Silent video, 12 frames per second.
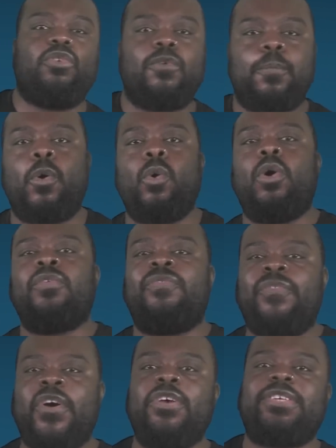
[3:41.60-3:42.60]
would report on
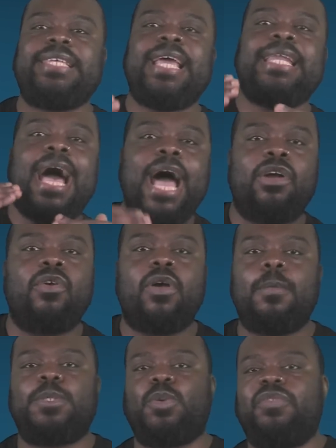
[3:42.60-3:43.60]
Thursday that
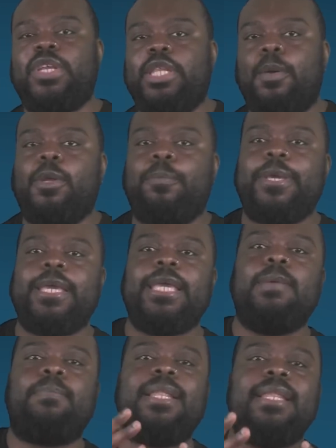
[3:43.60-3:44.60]
higher-ups within
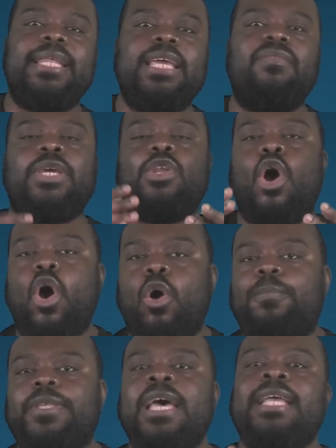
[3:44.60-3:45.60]
WWE believed and
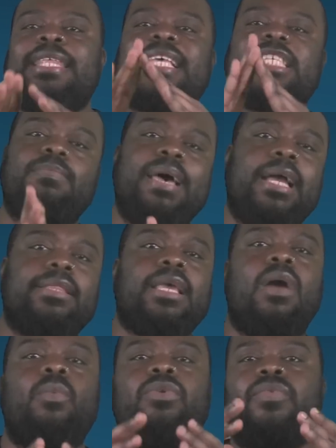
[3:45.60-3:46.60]
hoped that
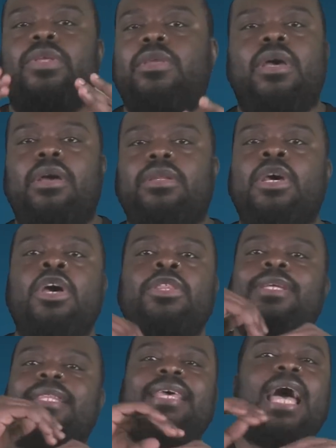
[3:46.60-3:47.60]
SmackDown would return
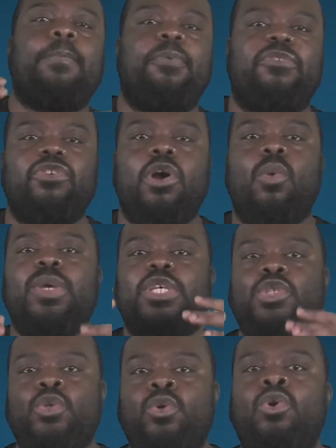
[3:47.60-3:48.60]
to the type of show we
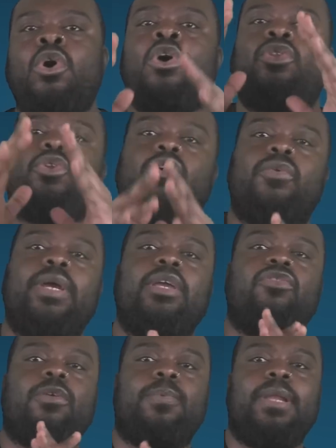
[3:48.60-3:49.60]
saw
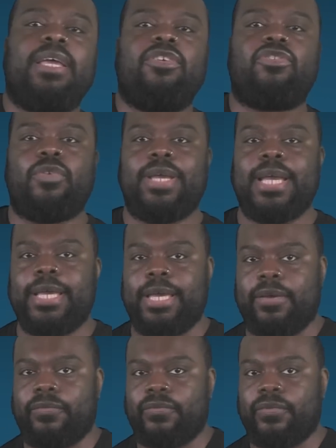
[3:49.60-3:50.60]
during Triple H's creative.